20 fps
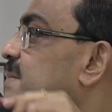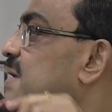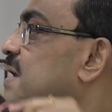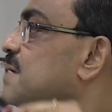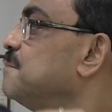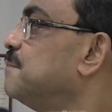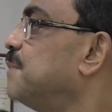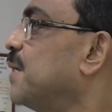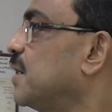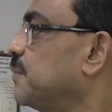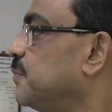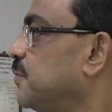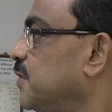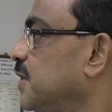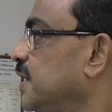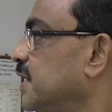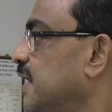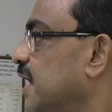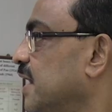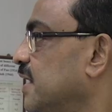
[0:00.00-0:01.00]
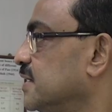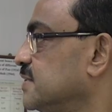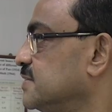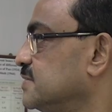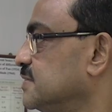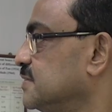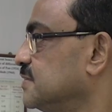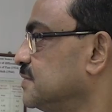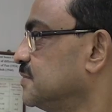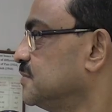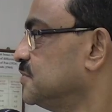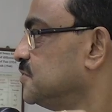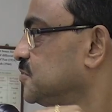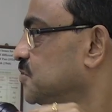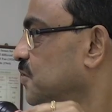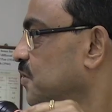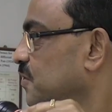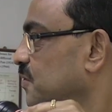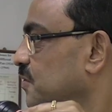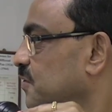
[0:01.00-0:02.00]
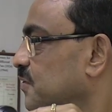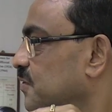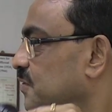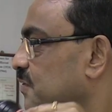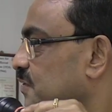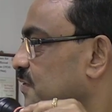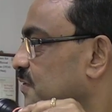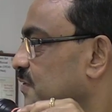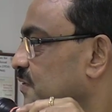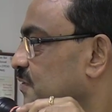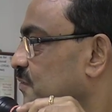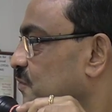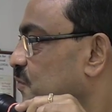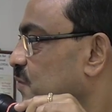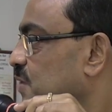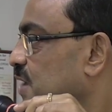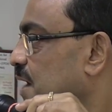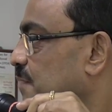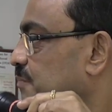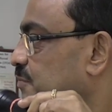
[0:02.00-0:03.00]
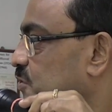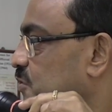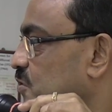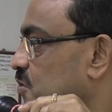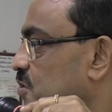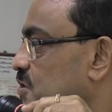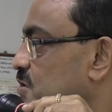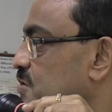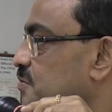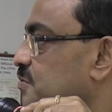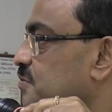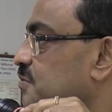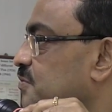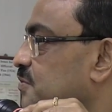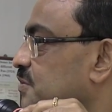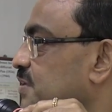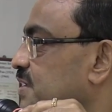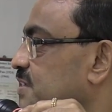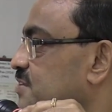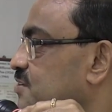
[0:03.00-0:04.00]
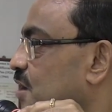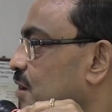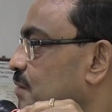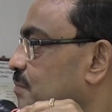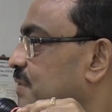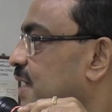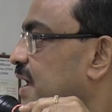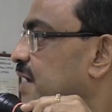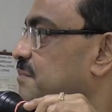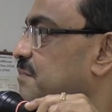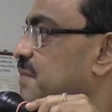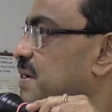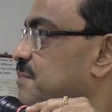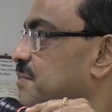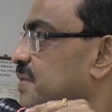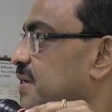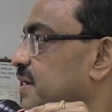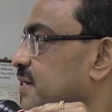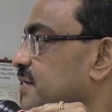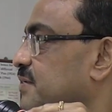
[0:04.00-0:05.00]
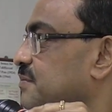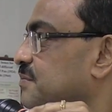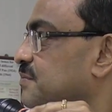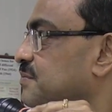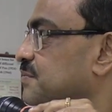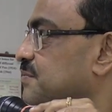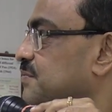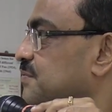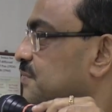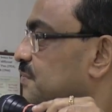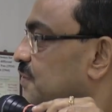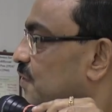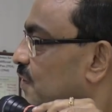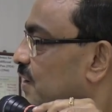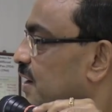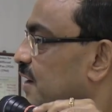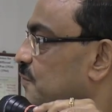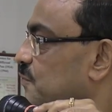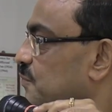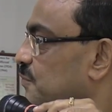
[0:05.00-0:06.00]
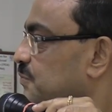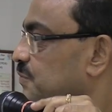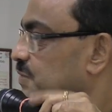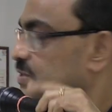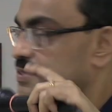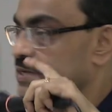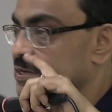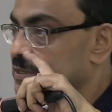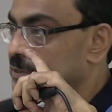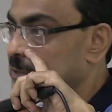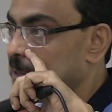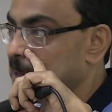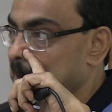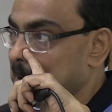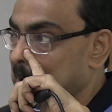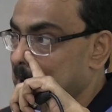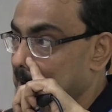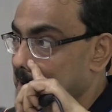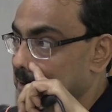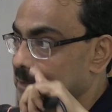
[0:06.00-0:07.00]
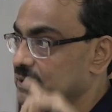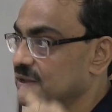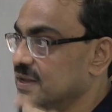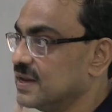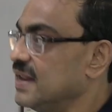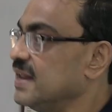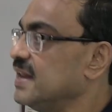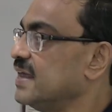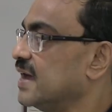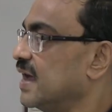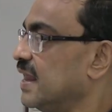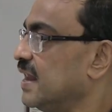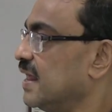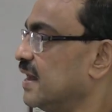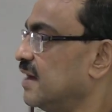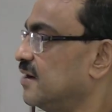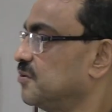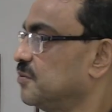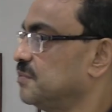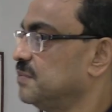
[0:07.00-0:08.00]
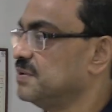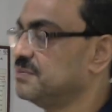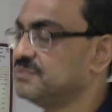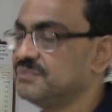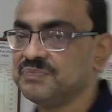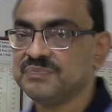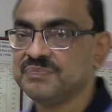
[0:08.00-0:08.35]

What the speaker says: imperforate anus. So we have to dissolve that membrane. Okay, this is clinical anatomy.